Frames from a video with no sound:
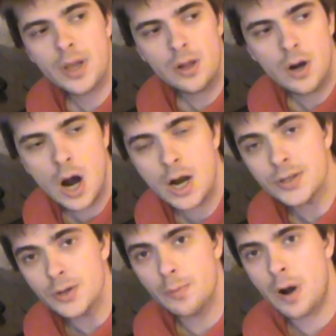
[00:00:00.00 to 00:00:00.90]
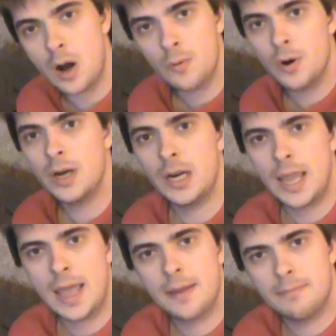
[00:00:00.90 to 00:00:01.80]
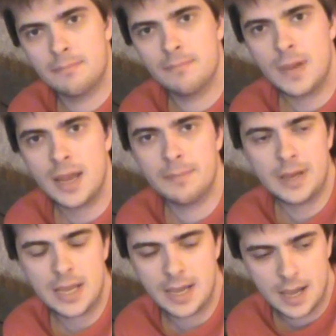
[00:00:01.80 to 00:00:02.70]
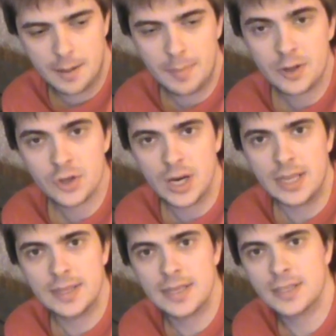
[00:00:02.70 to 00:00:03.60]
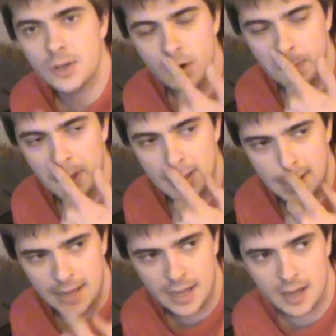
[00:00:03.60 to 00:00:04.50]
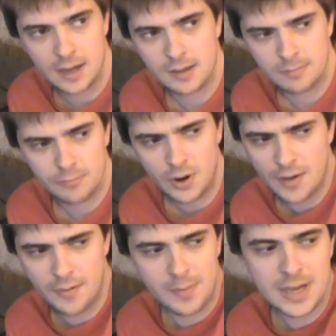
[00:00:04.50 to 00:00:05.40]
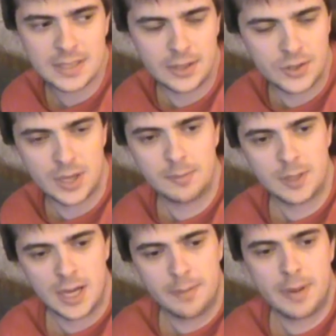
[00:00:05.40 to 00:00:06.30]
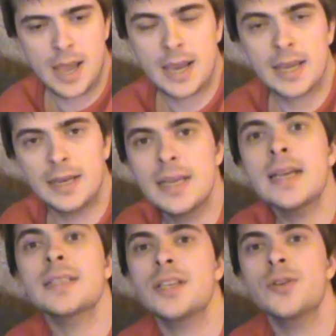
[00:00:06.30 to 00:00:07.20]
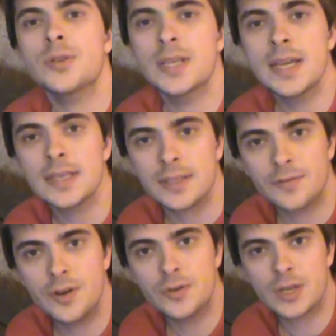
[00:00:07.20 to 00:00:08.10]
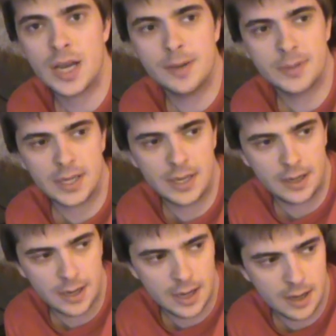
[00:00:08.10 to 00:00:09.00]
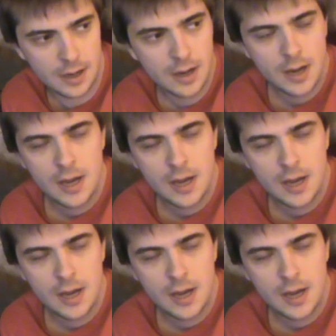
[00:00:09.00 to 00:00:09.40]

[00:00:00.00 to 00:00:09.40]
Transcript: Bill also bought one, and in me mentioning this to him in a private message some time back, and he has used his a few times in the